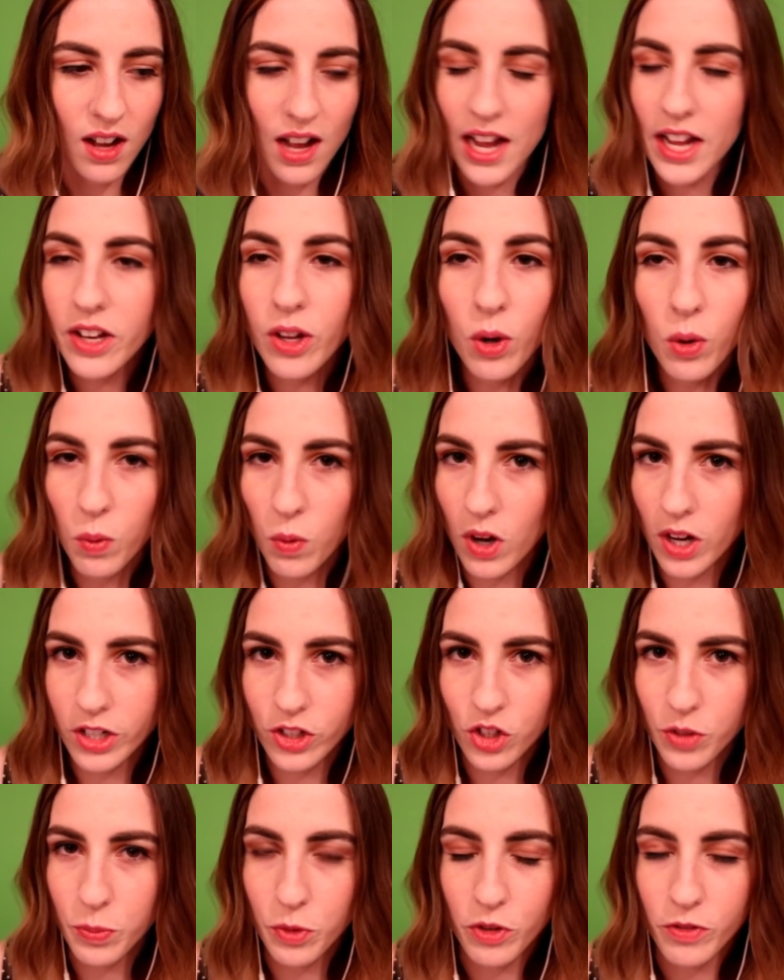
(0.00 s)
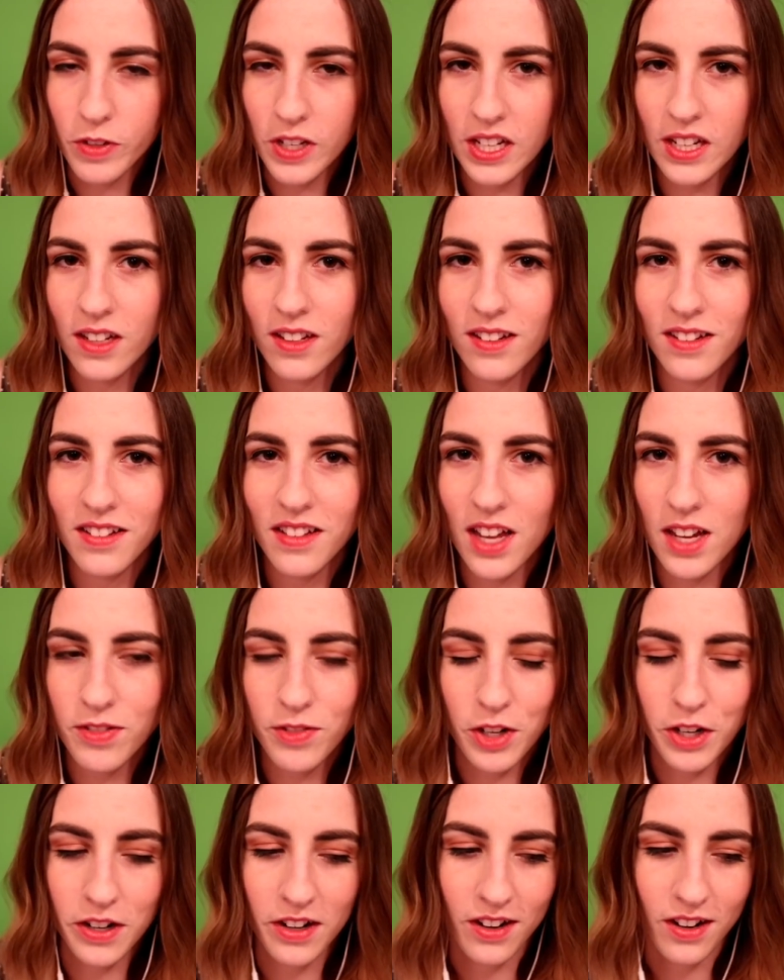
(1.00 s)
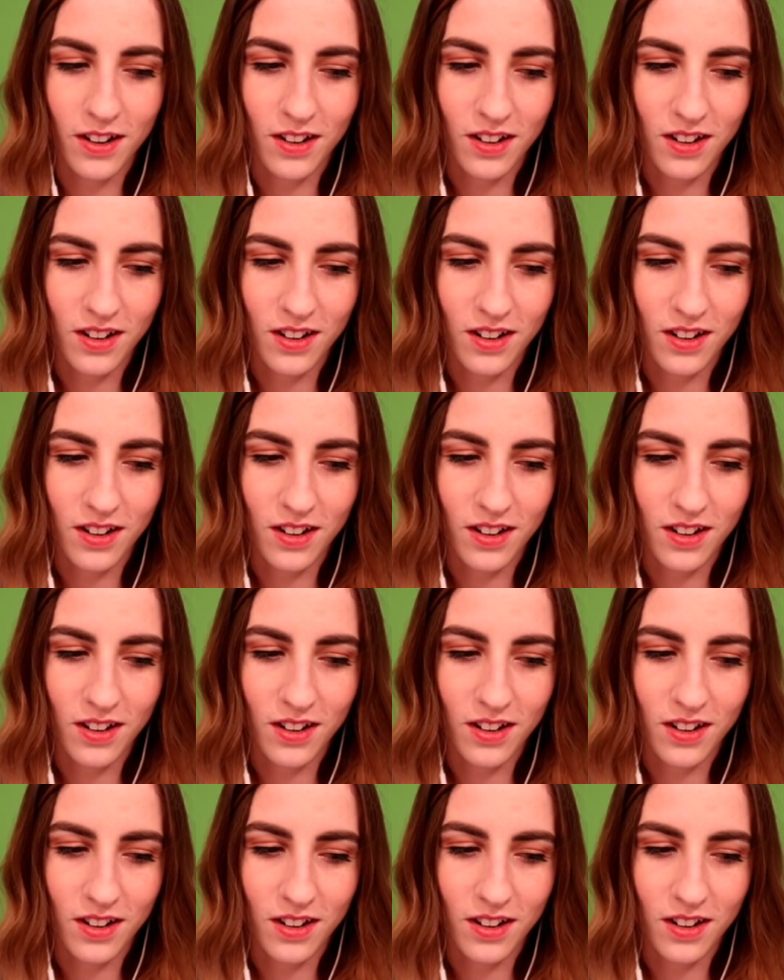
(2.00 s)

I don't watch a movie, ever.